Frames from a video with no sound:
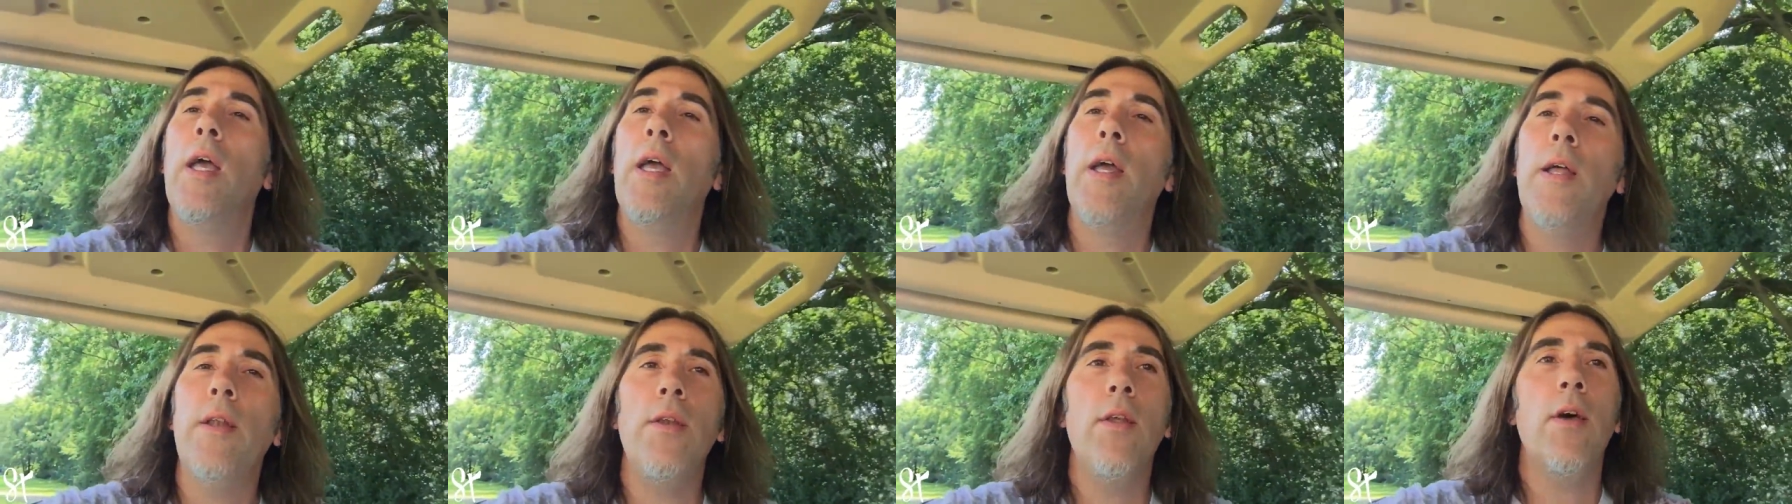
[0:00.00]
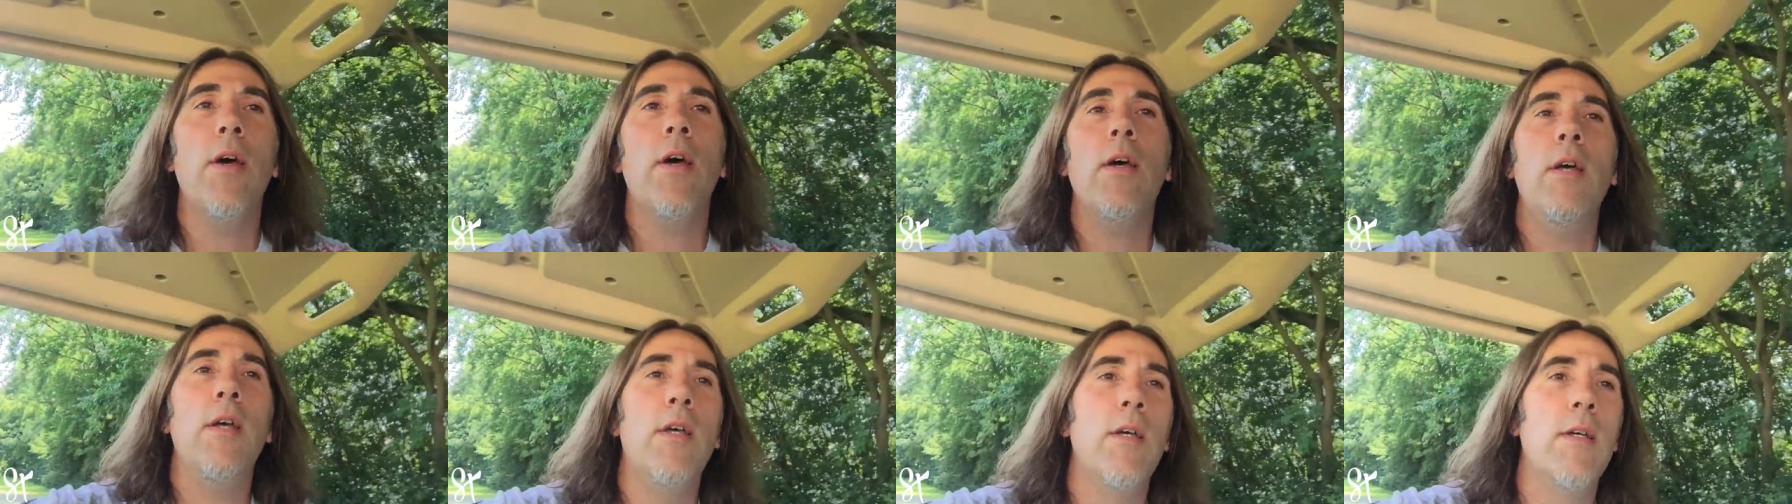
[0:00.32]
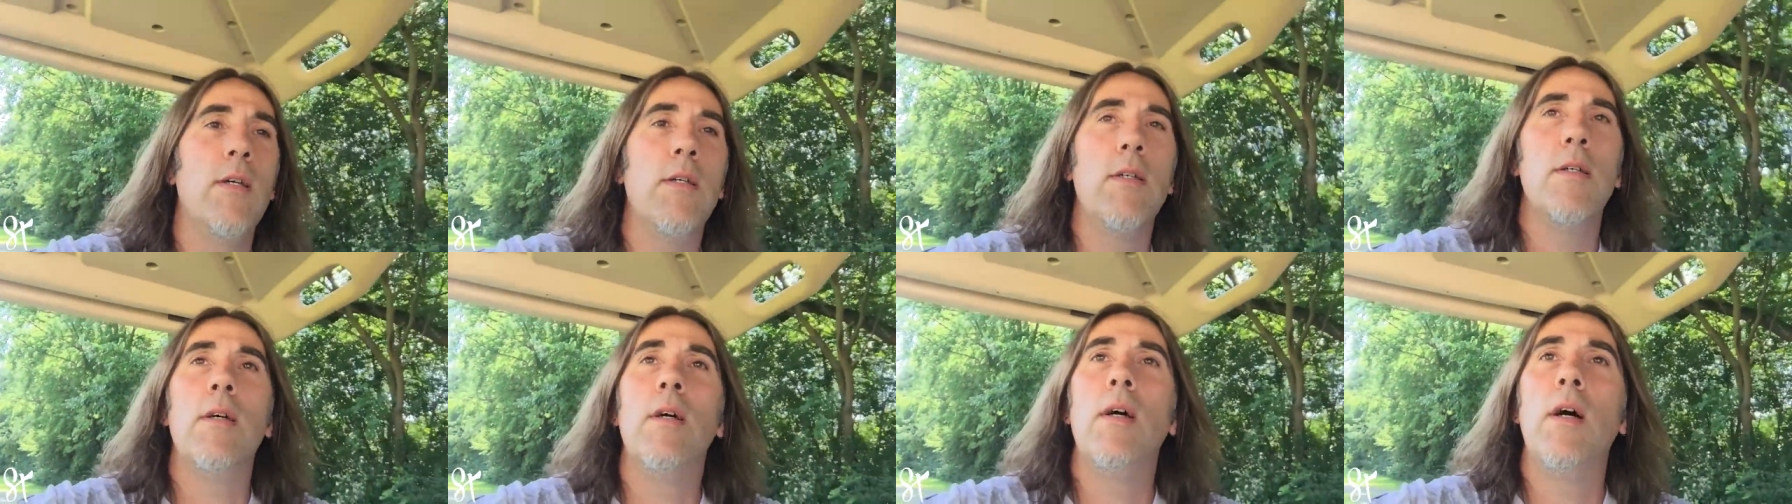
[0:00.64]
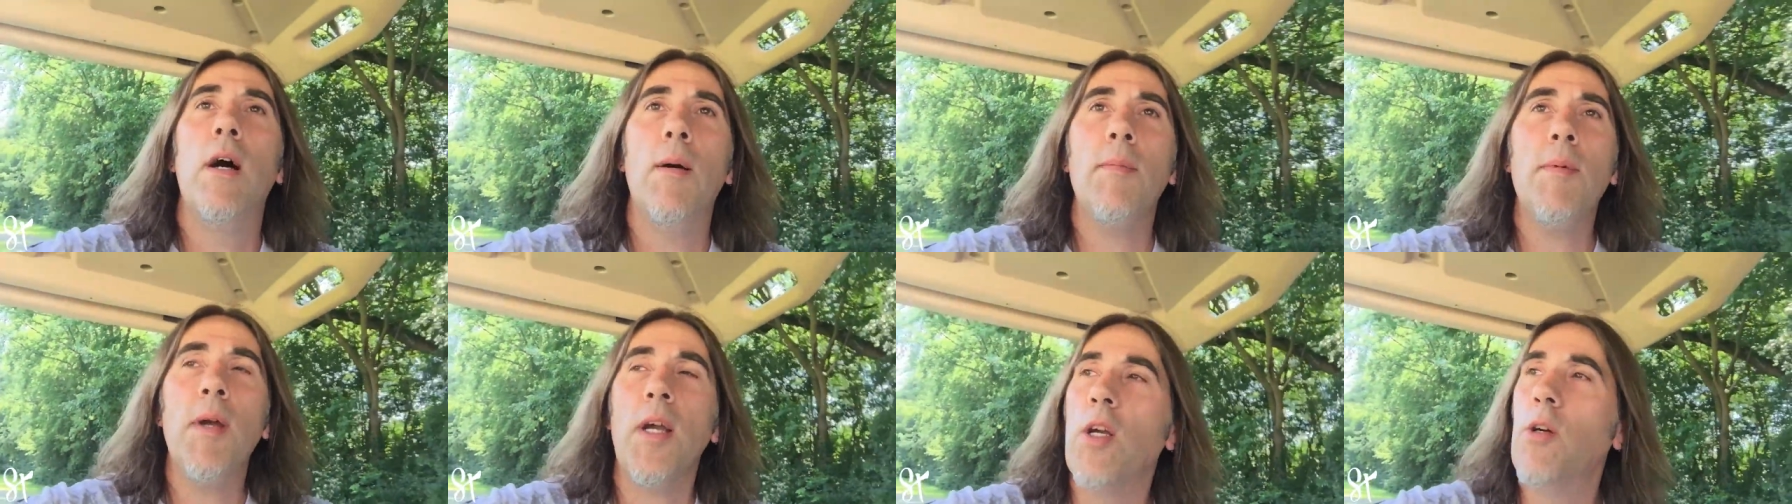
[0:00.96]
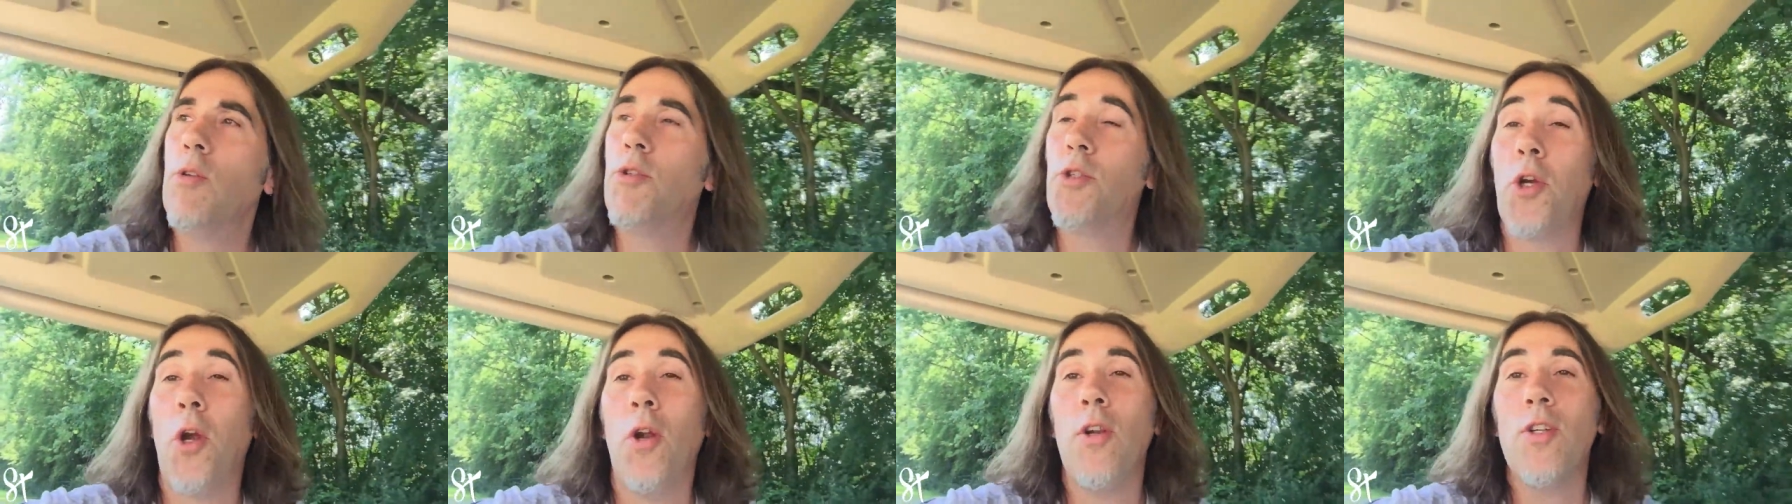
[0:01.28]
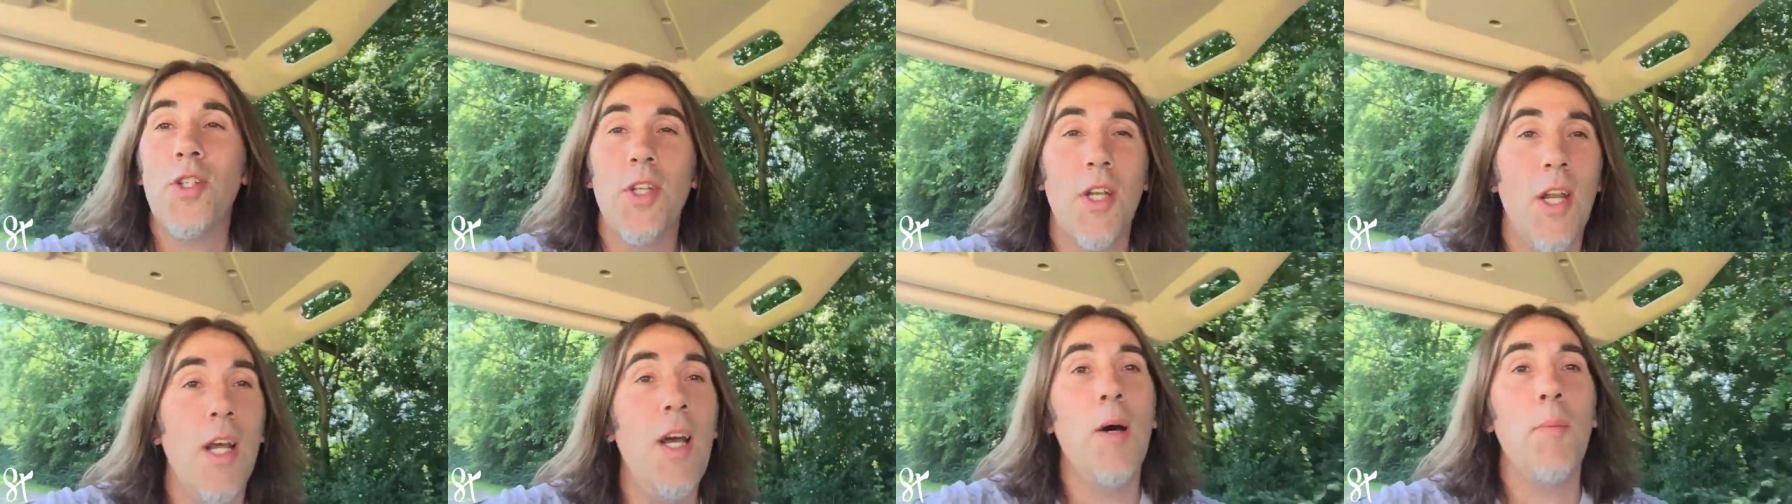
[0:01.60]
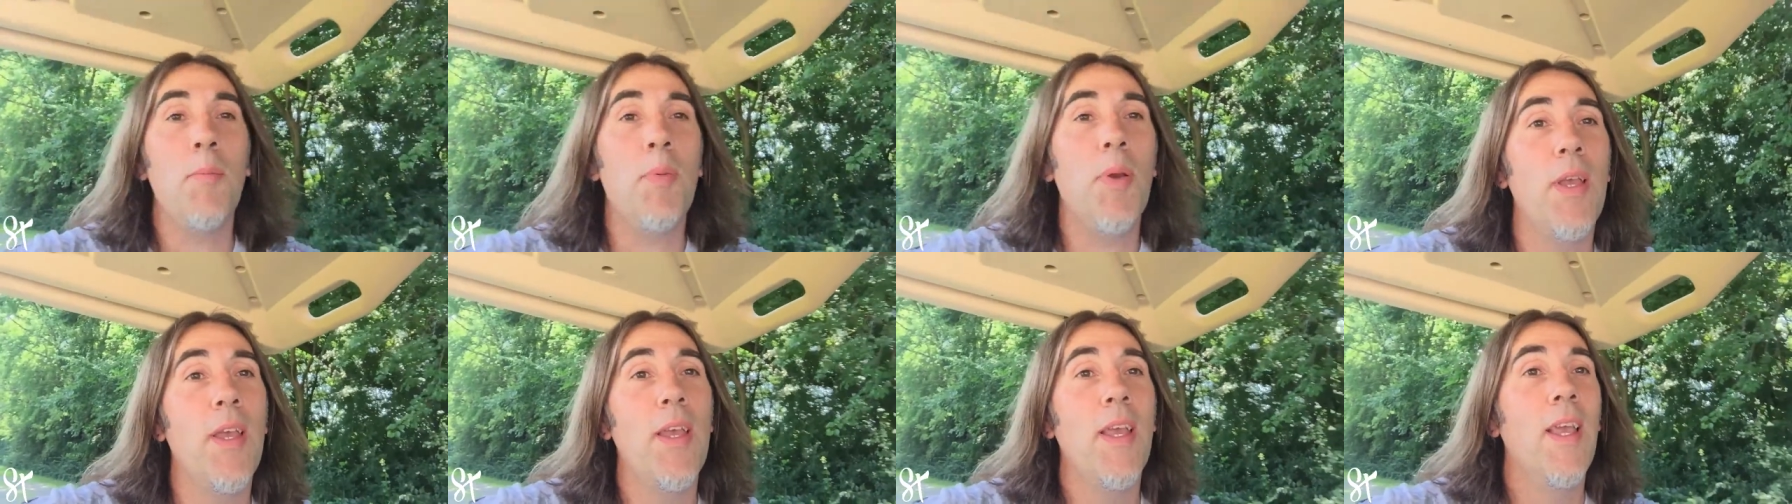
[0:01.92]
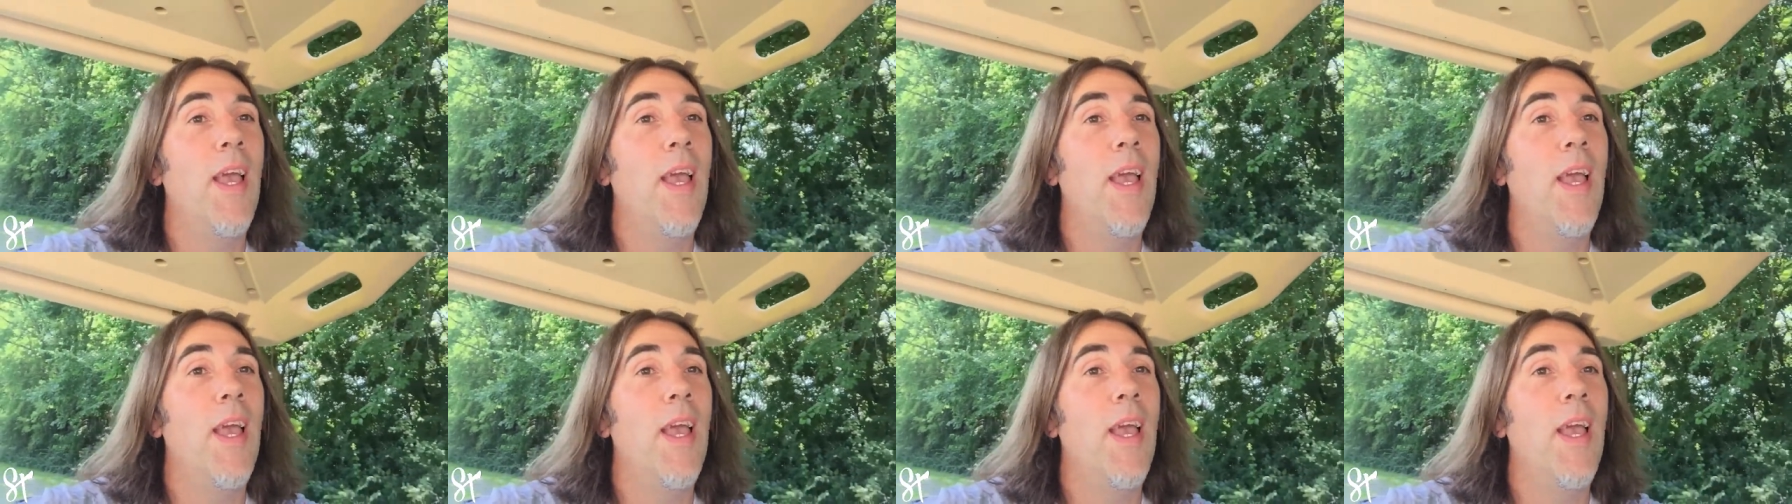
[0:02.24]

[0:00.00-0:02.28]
and uh, I'm gonna go charge it up,